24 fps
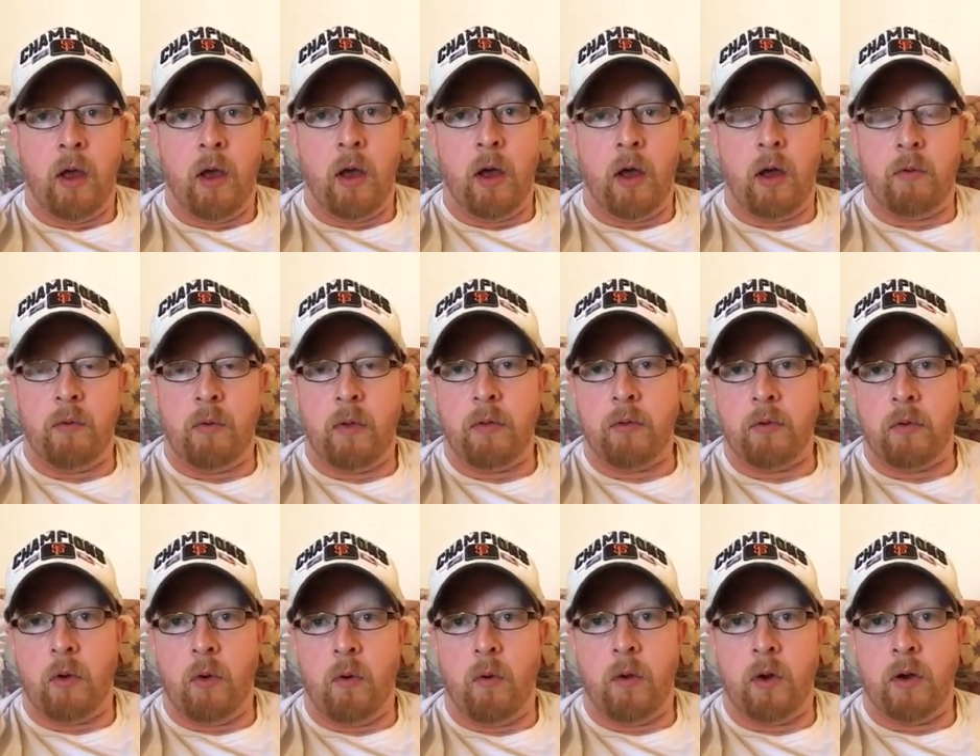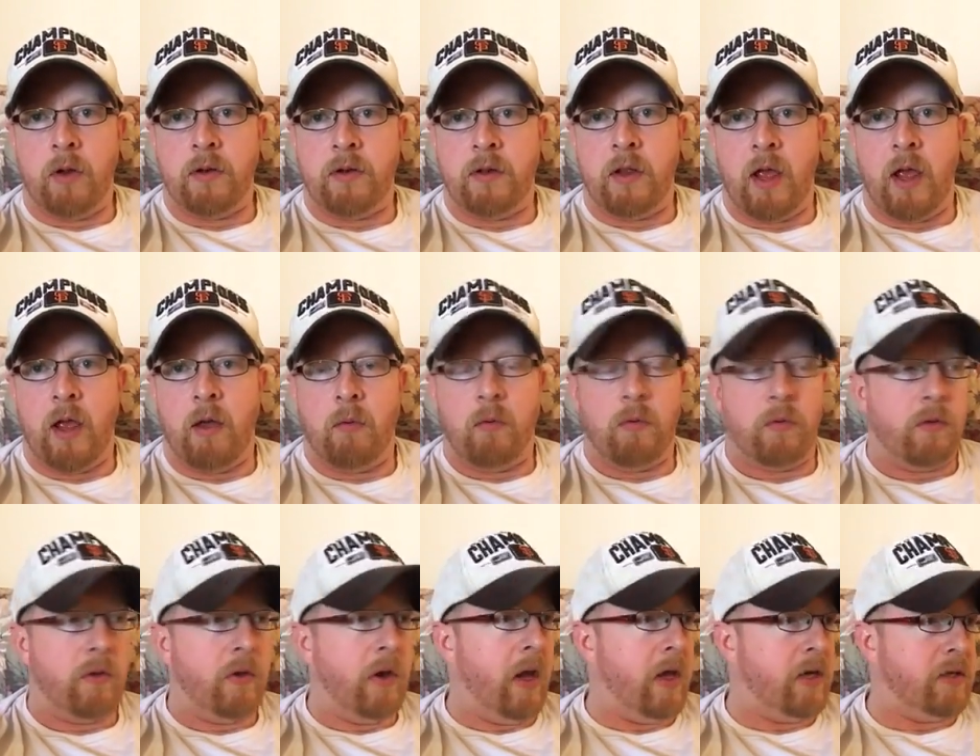Uh, I'd rather go on a date
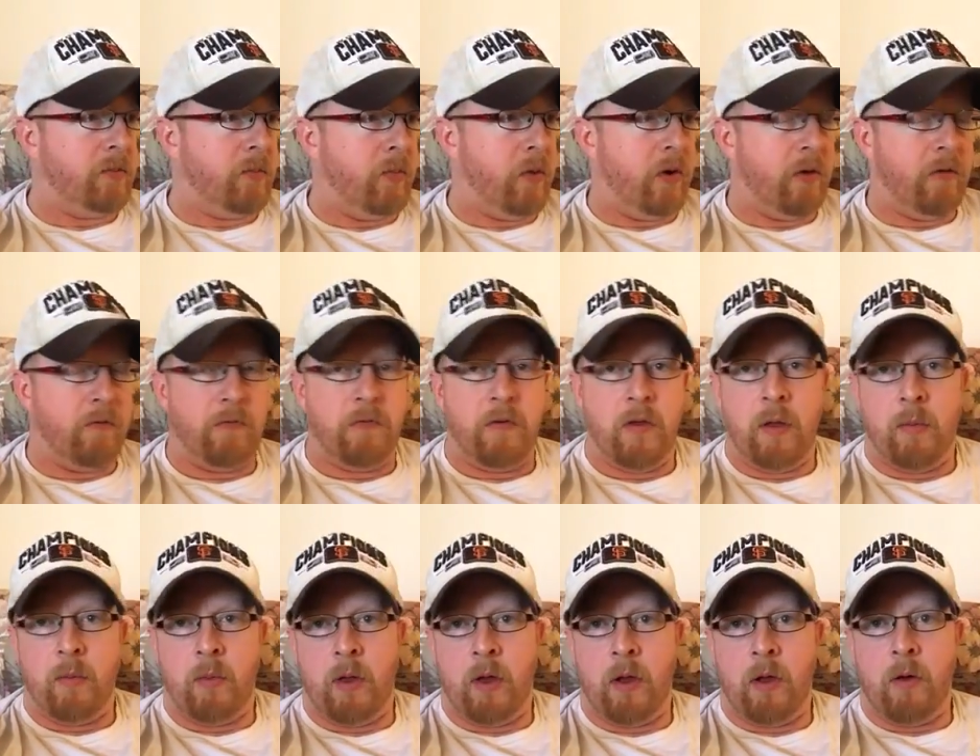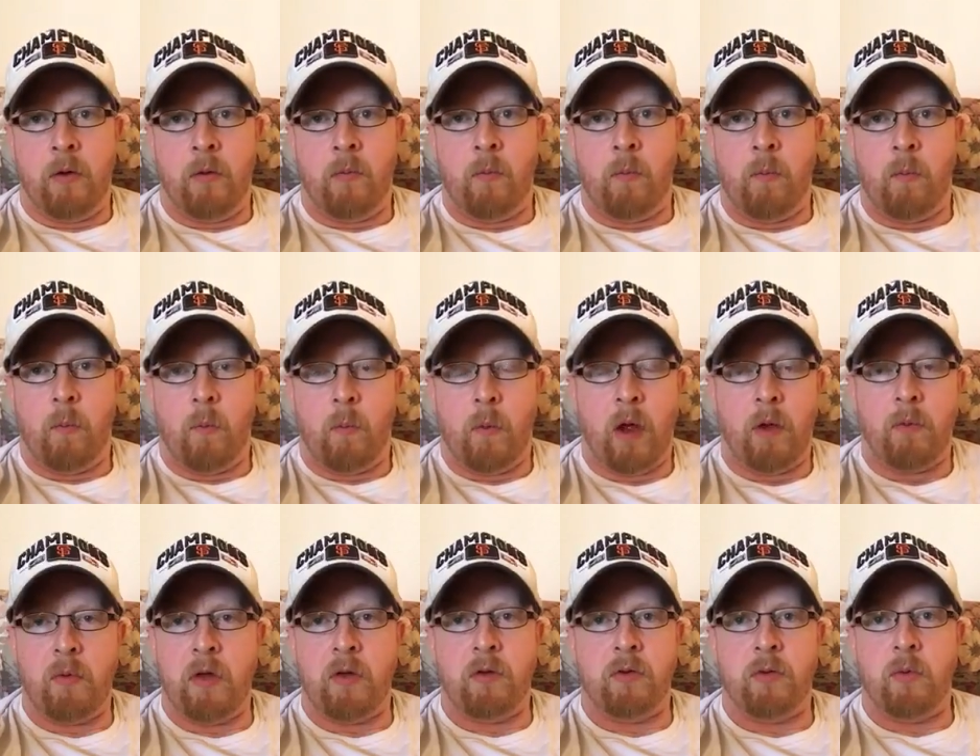with a nice, pretty female. I'd
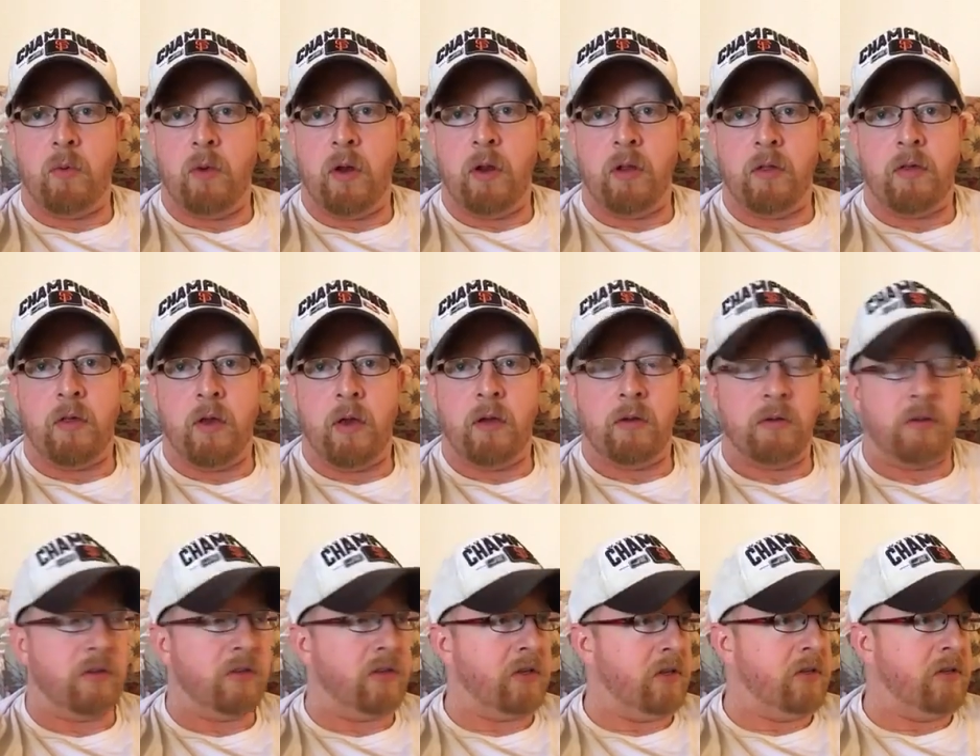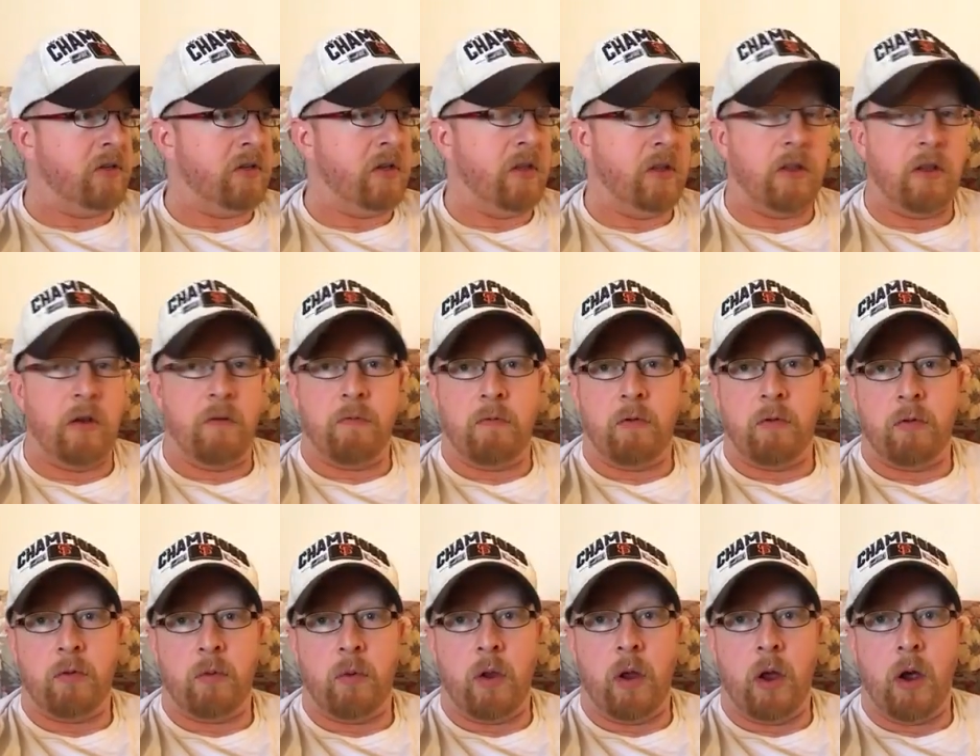rather do anything than sit there for
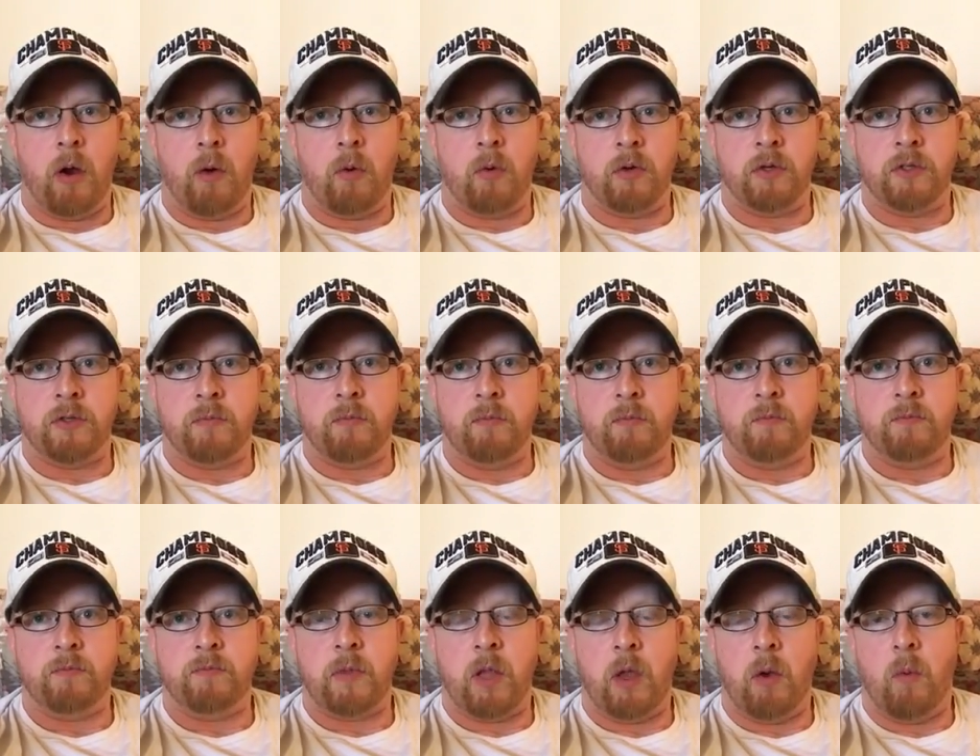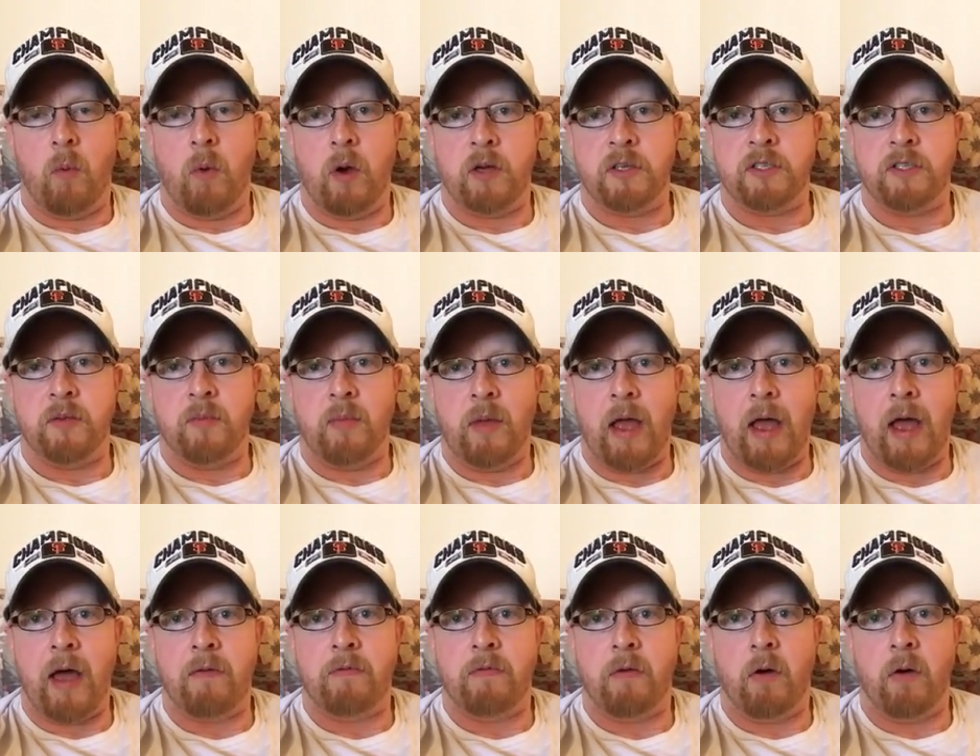three hours and watch some
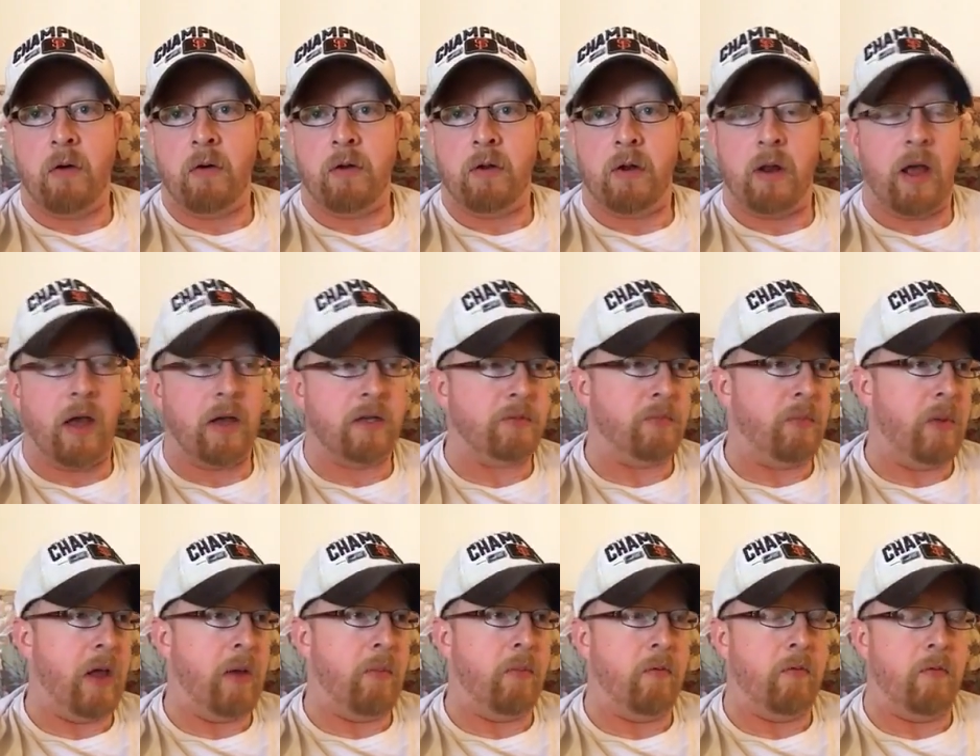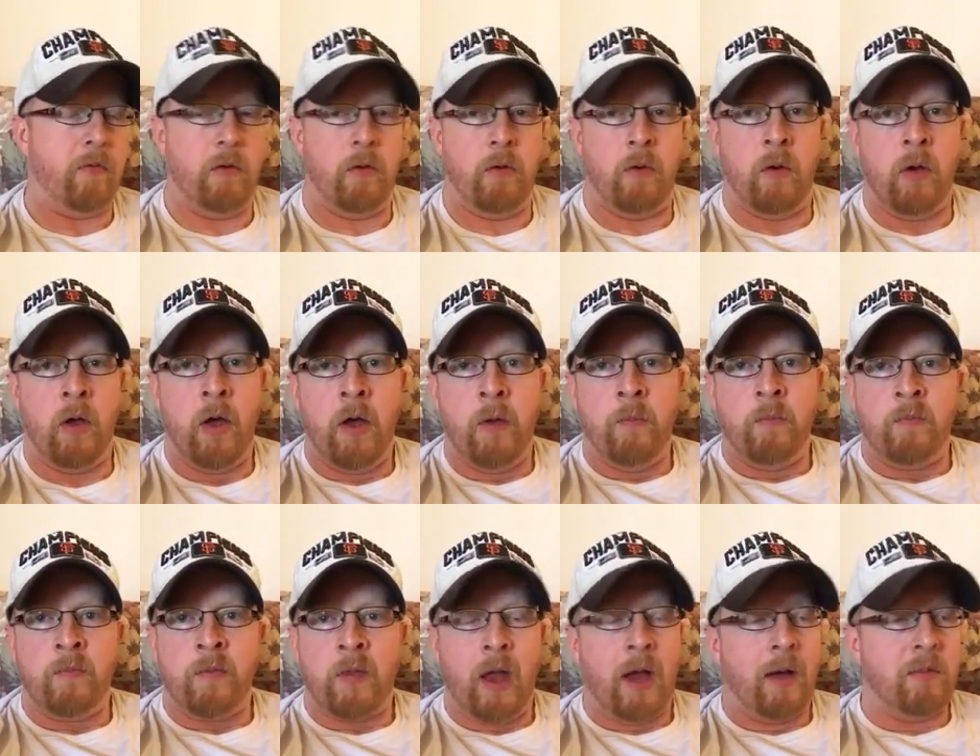half-hearted ass pay-per-view.
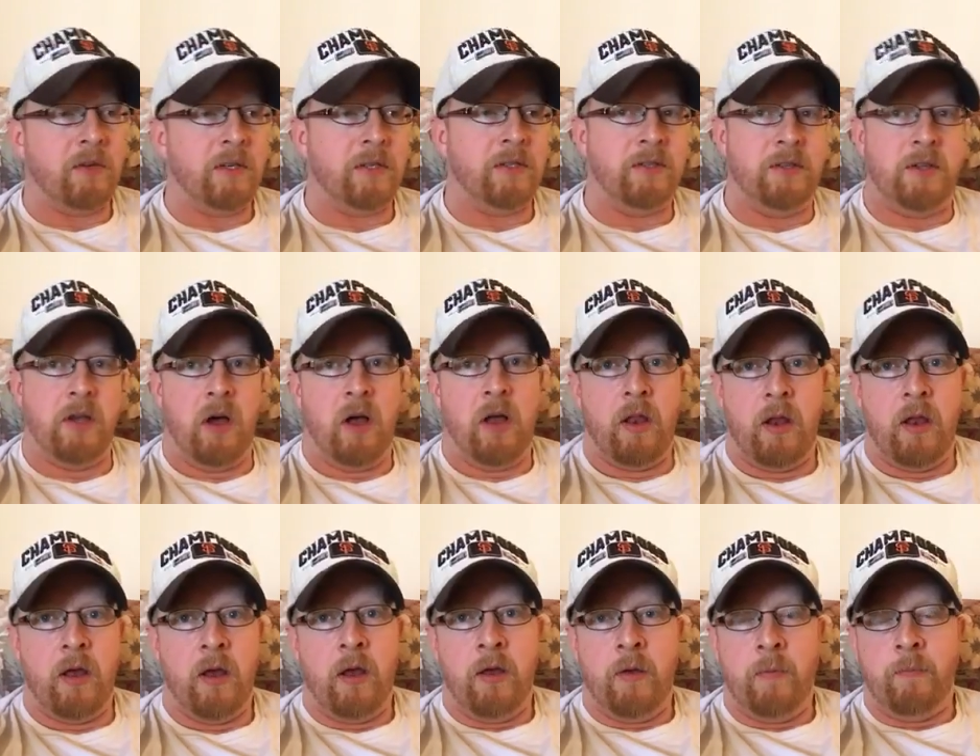I'm just done.